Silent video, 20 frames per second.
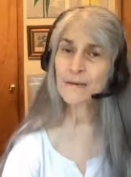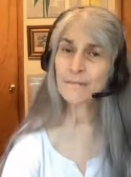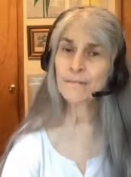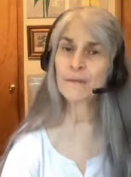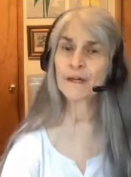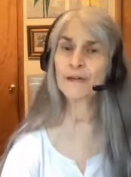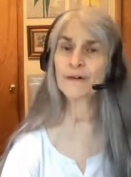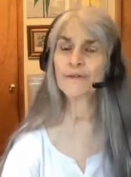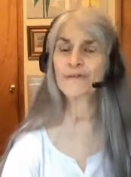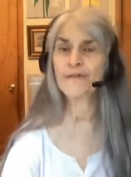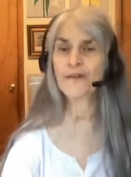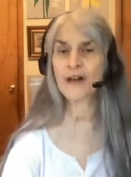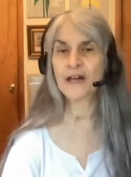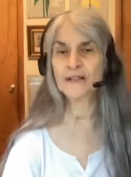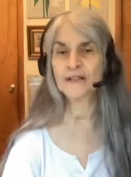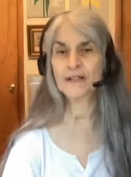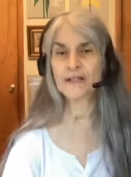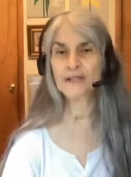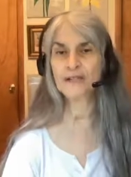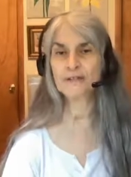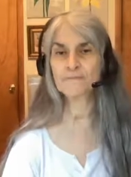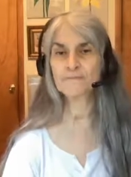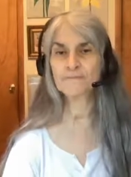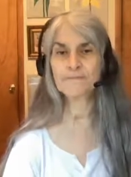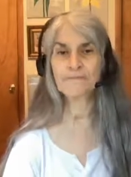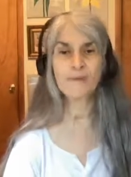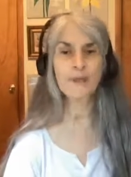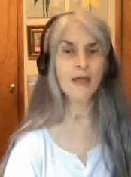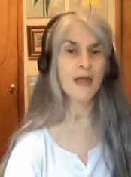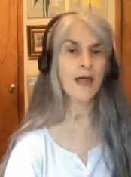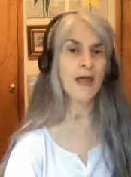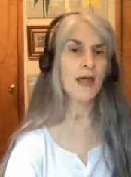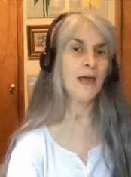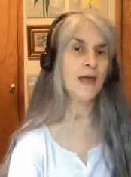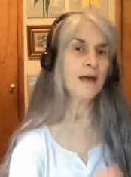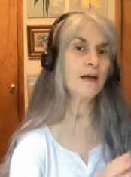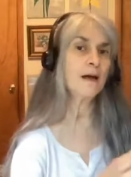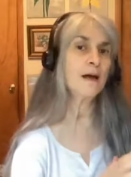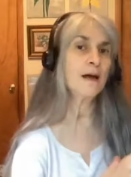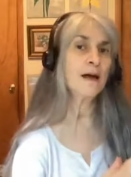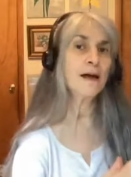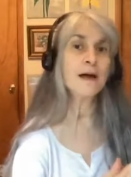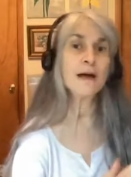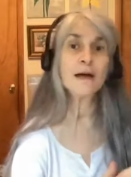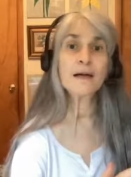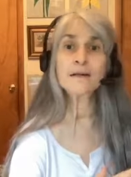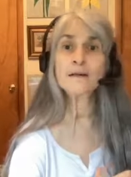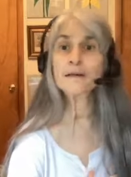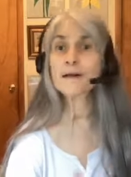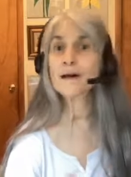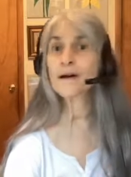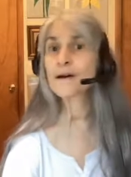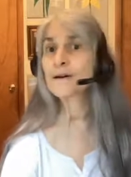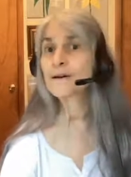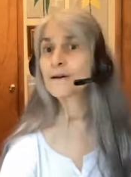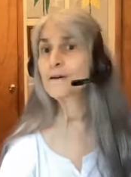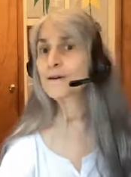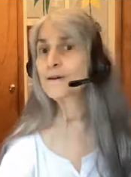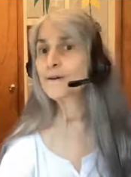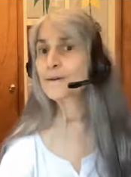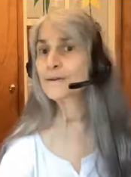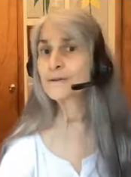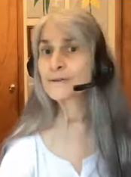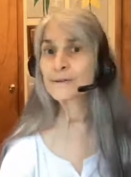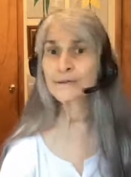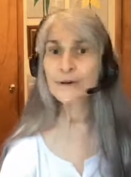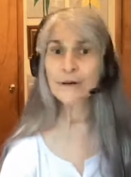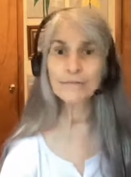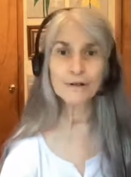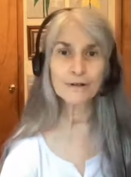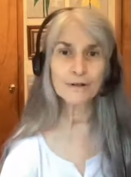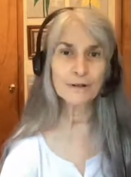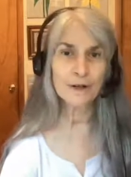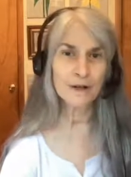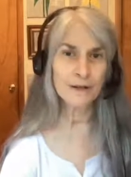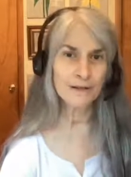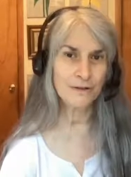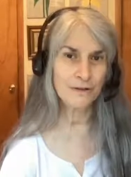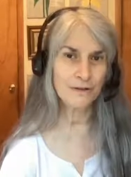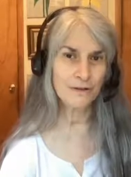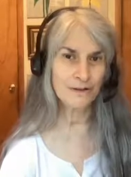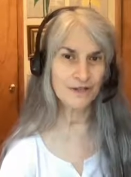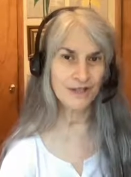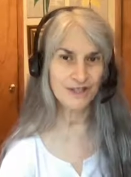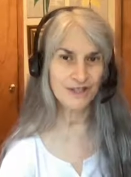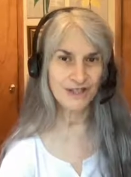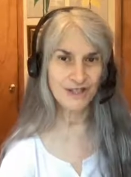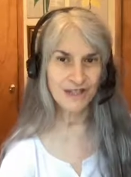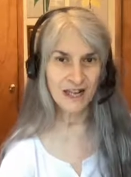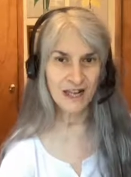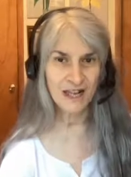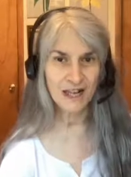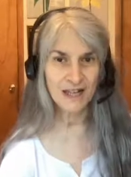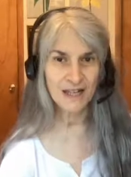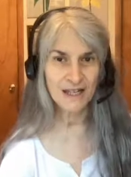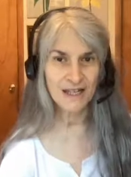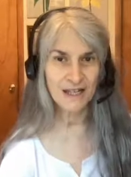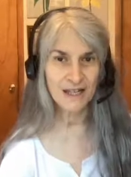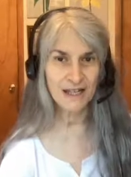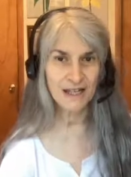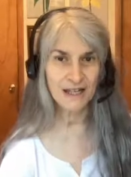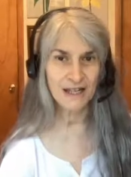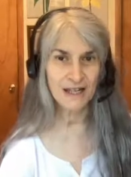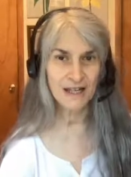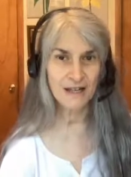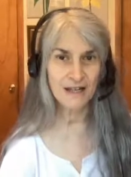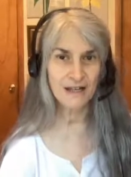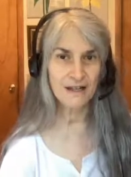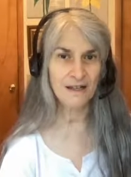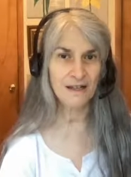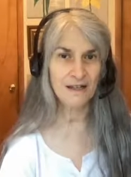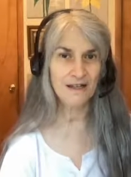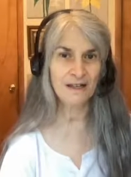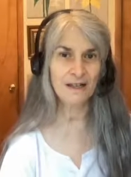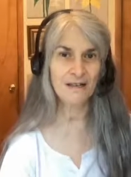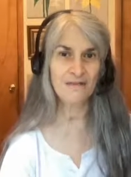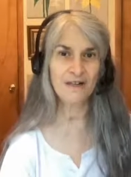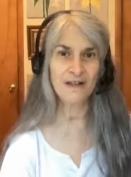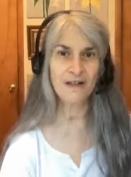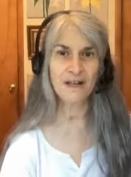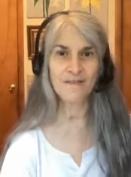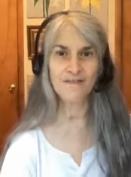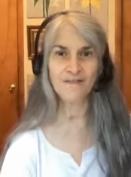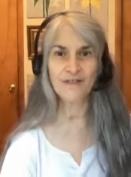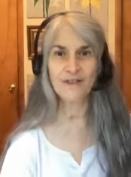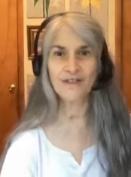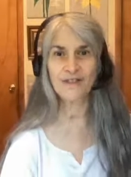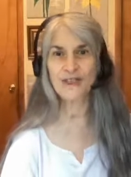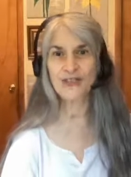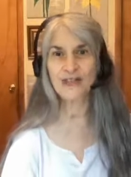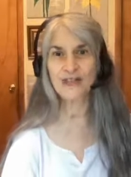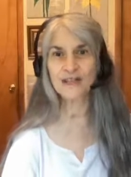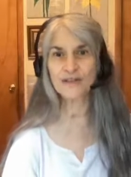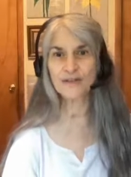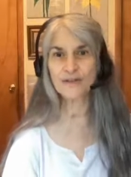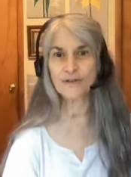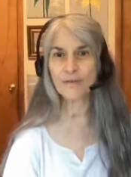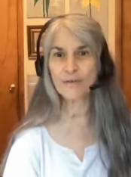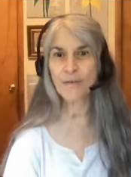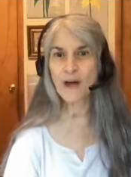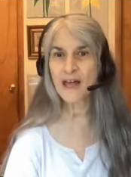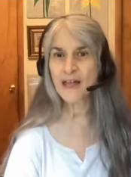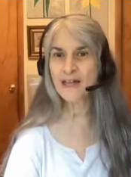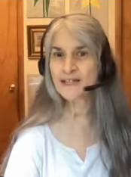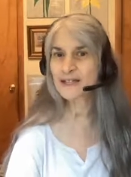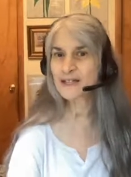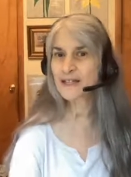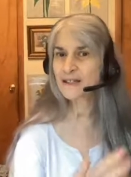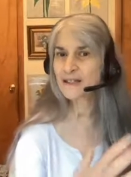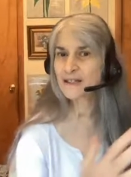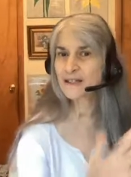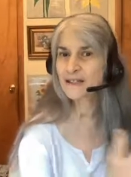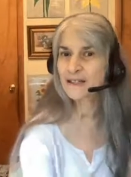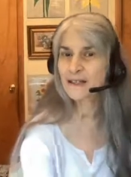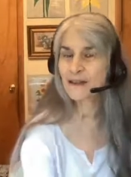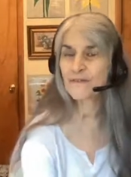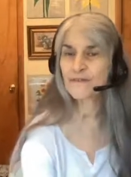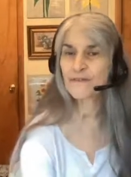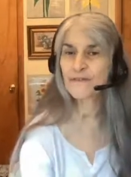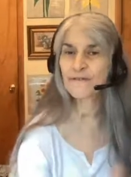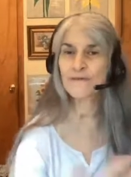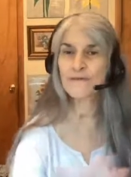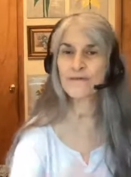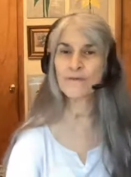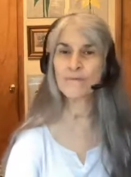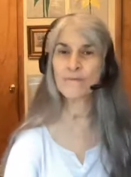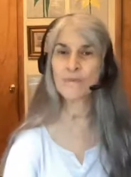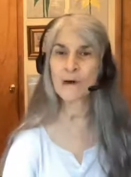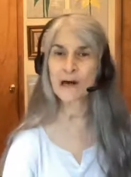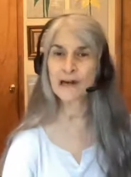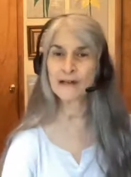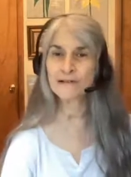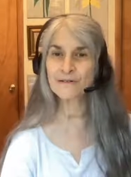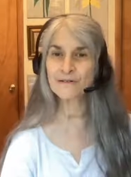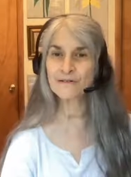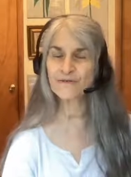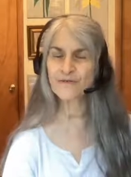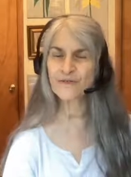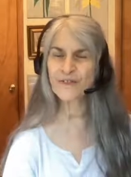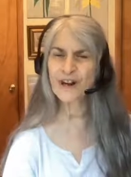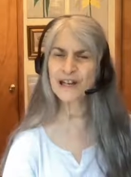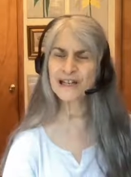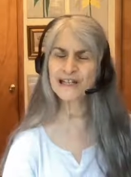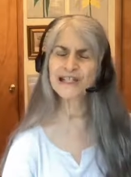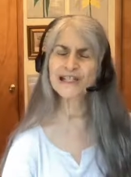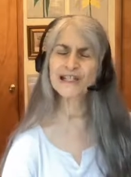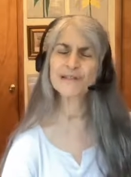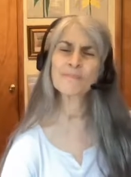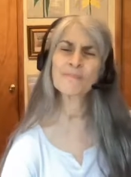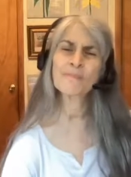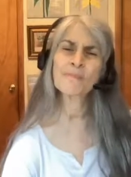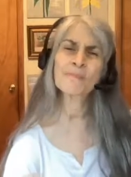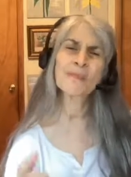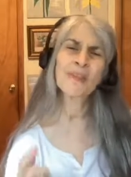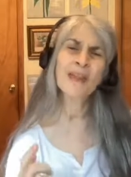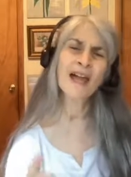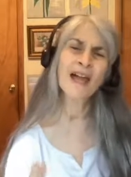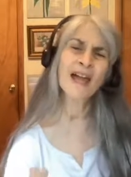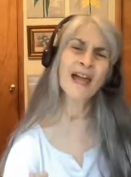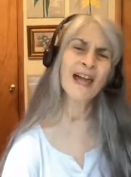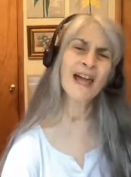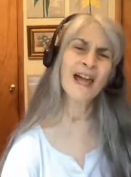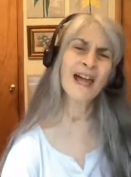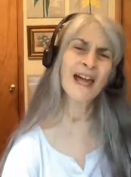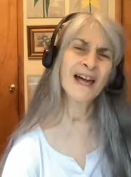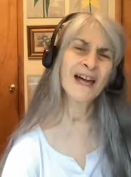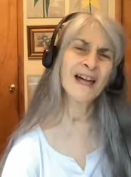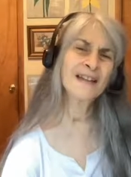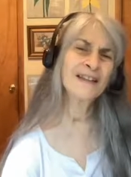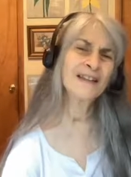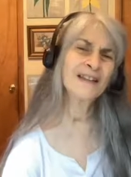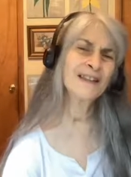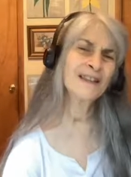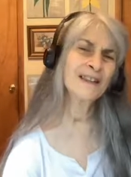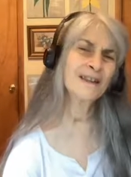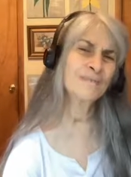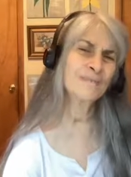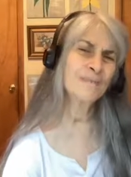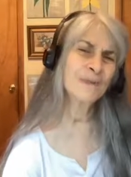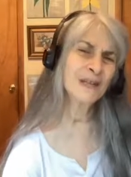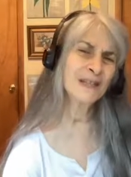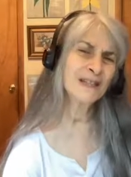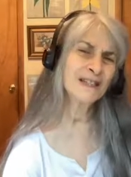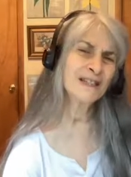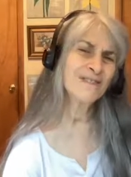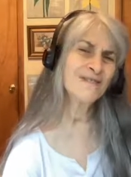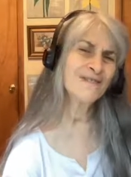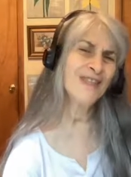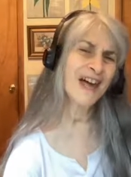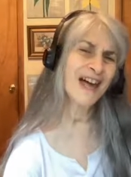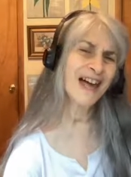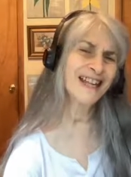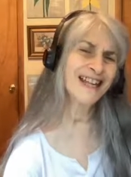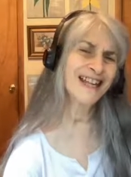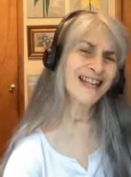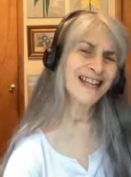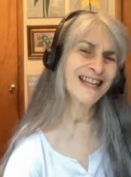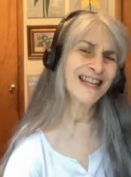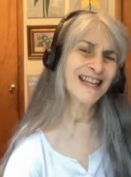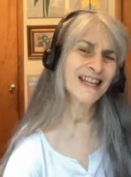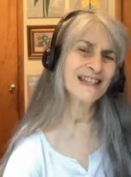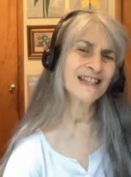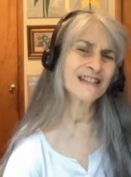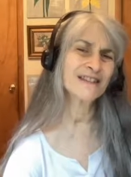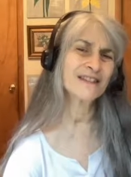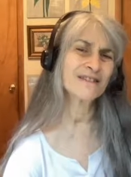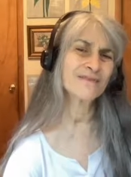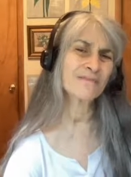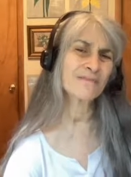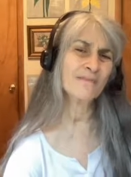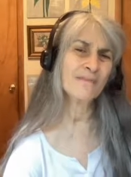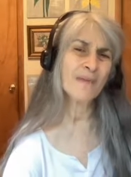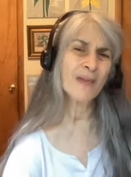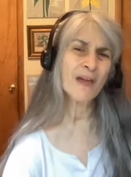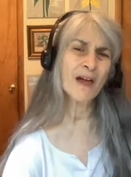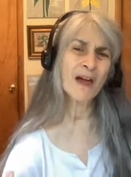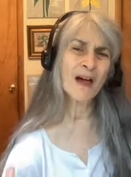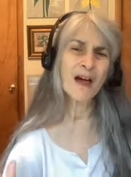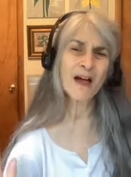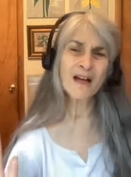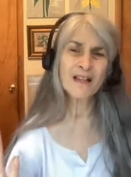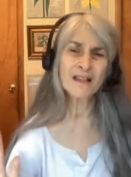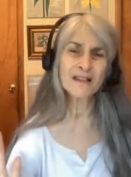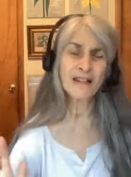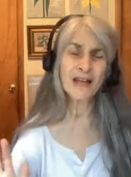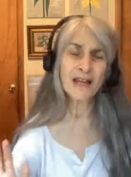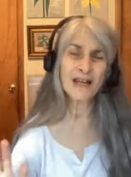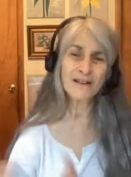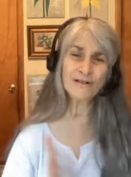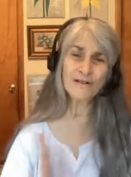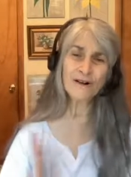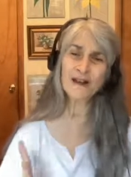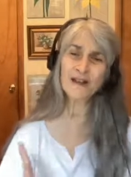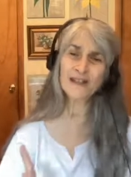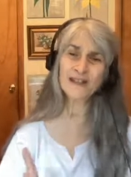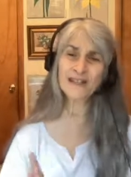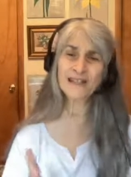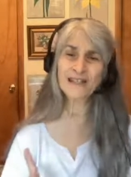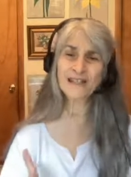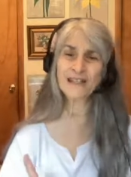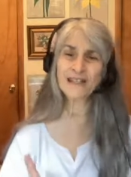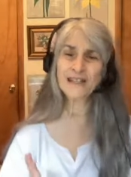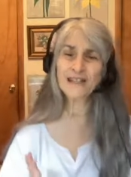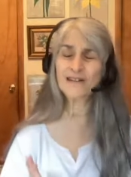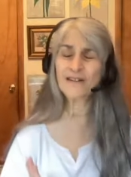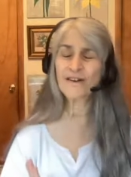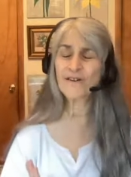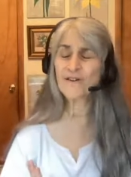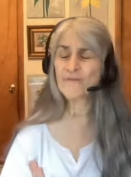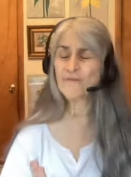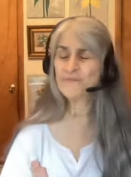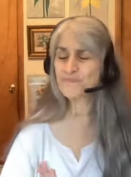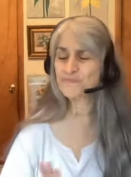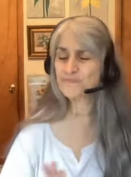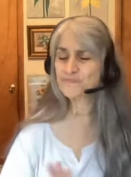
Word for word: Middle French. And I had no trouble understanding it. Didn't even have to think twice. That's different from modern French. And the piece of that is later on as an adult,